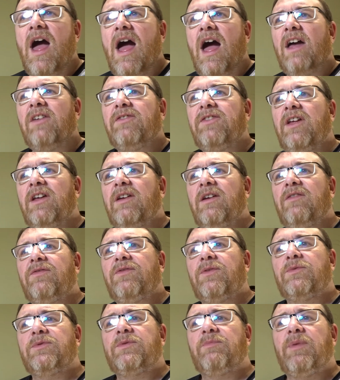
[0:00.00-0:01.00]
I think if
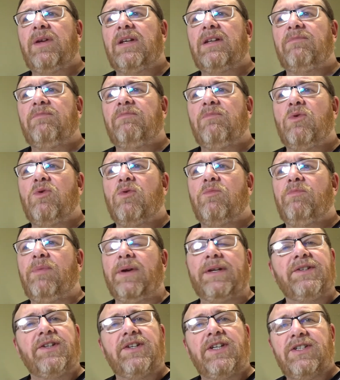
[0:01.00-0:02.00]
there was a bit more
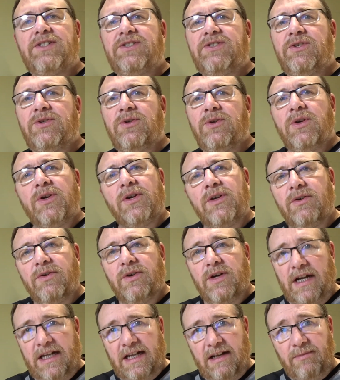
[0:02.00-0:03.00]
bitterness to it,
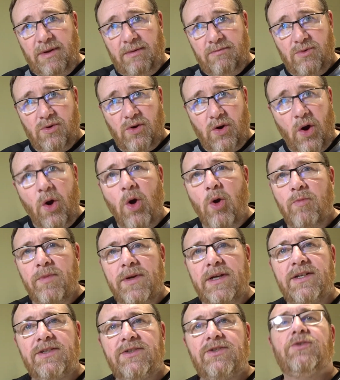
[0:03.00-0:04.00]
or a little bit more
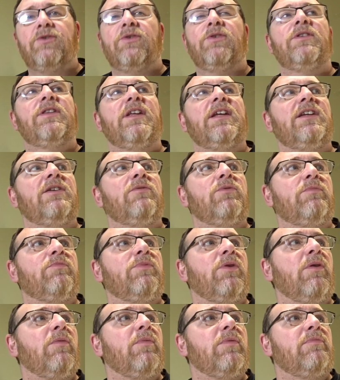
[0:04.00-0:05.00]
hoppiness to it, then you would
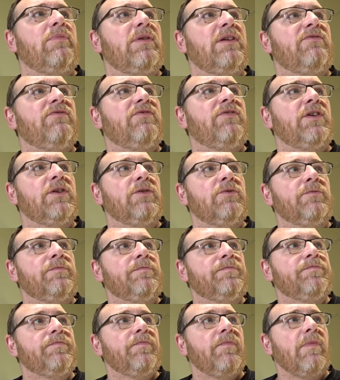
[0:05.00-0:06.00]
probably feel
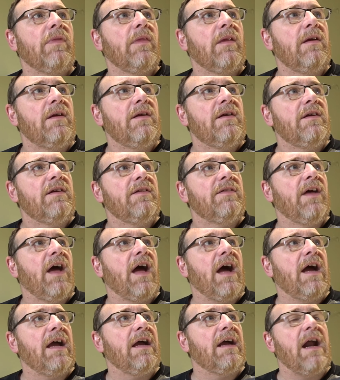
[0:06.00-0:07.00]
the
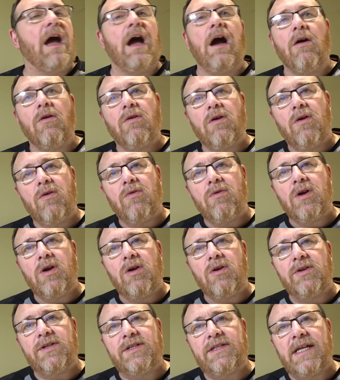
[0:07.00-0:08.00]
higher alcohol
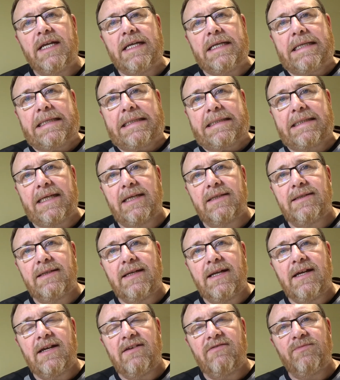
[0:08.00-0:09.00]
content at
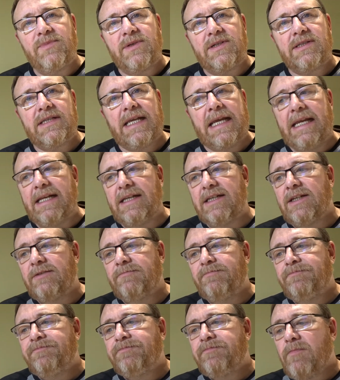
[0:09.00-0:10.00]
6.5%.
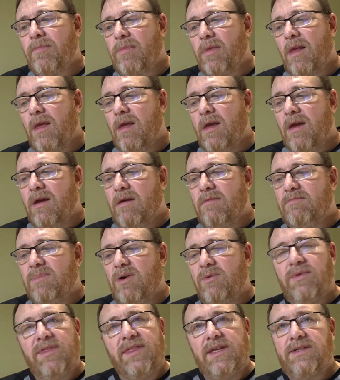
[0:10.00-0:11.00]

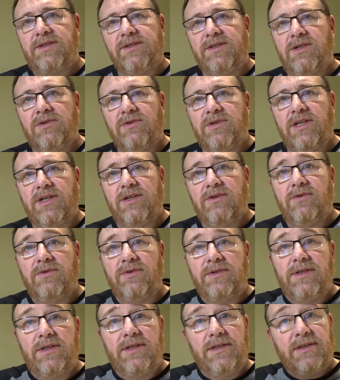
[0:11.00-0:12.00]
But with this, no, you
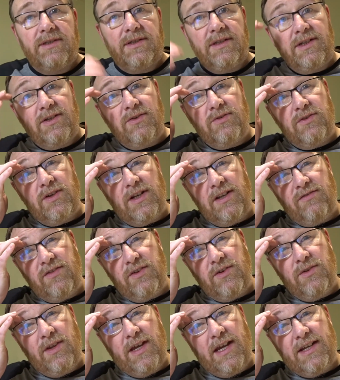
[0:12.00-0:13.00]
don't. You don't really
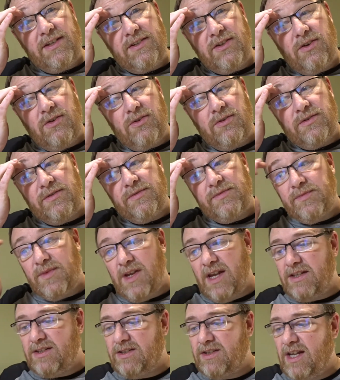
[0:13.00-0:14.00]
feel that at all.
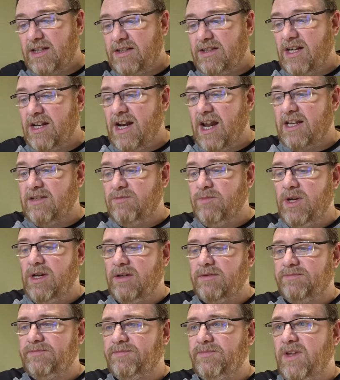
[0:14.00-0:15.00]
It's a nice
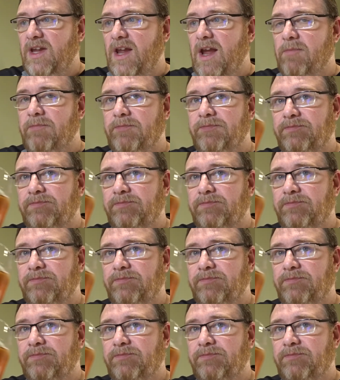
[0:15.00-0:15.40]
beer, yeah.